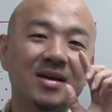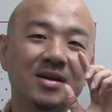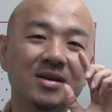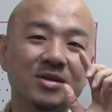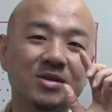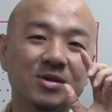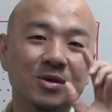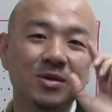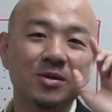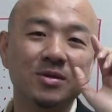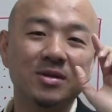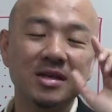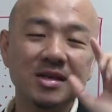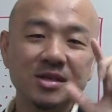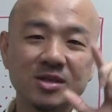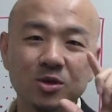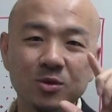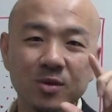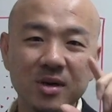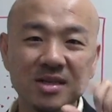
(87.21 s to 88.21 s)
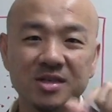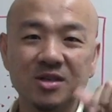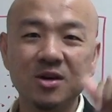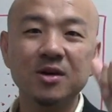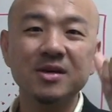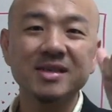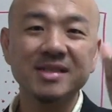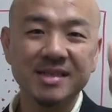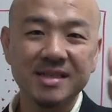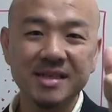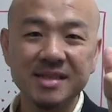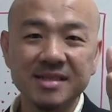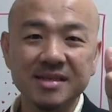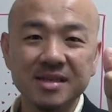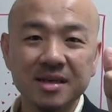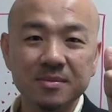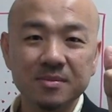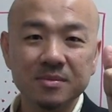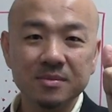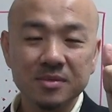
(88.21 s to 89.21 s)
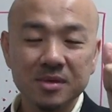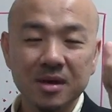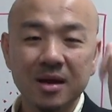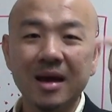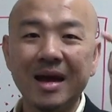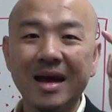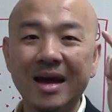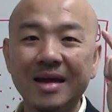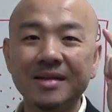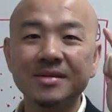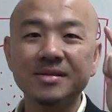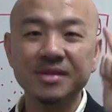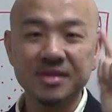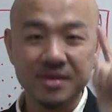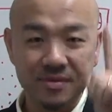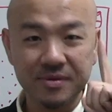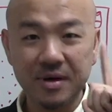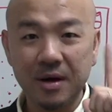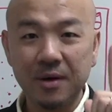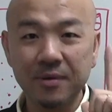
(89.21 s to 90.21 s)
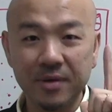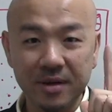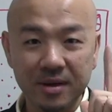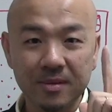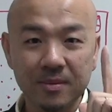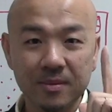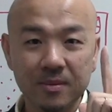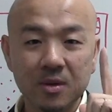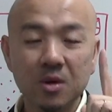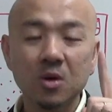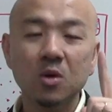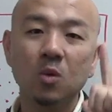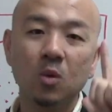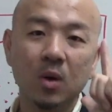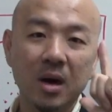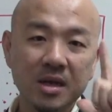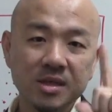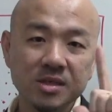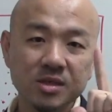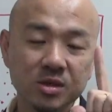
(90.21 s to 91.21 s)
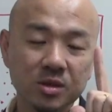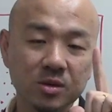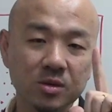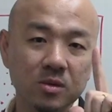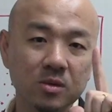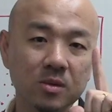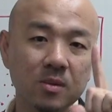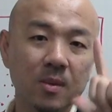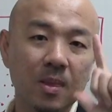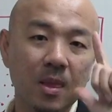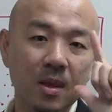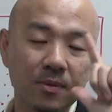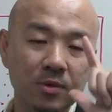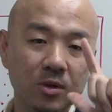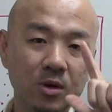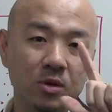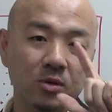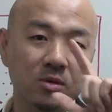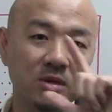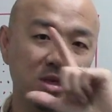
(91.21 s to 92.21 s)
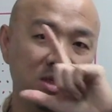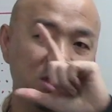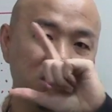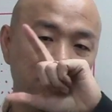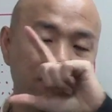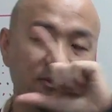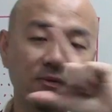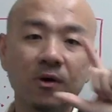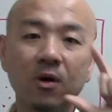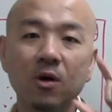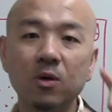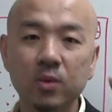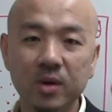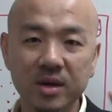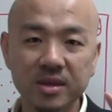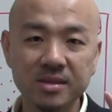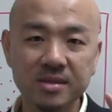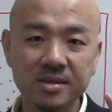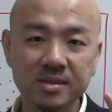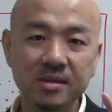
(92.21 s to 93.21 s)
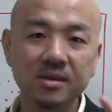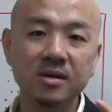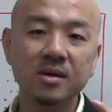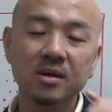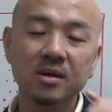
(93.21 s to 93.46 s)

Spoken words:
So these two words called system and surrounding. Once you know these four words,